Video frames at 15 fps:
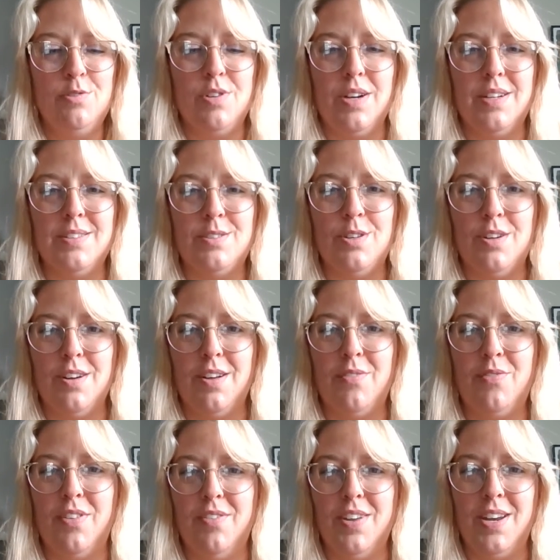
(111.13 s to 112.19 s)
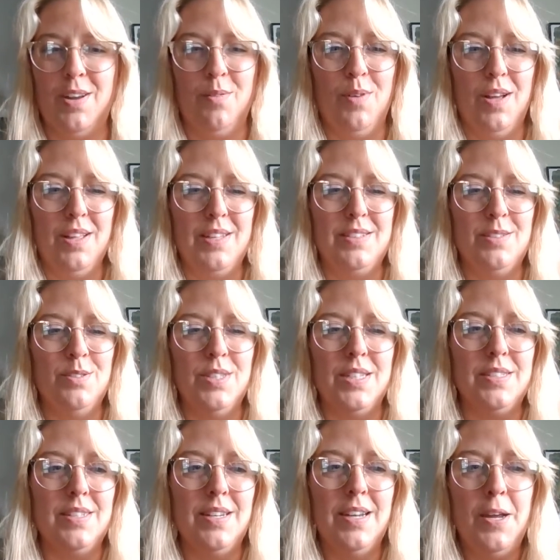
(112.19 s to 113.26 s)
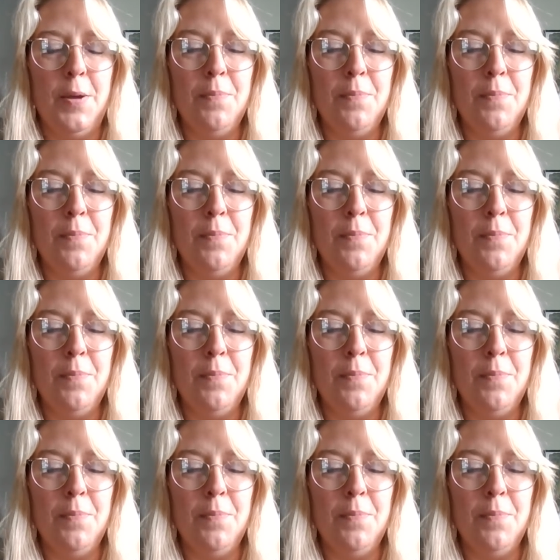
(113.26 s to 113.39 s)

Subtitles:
Try not to turn off the video while I do this.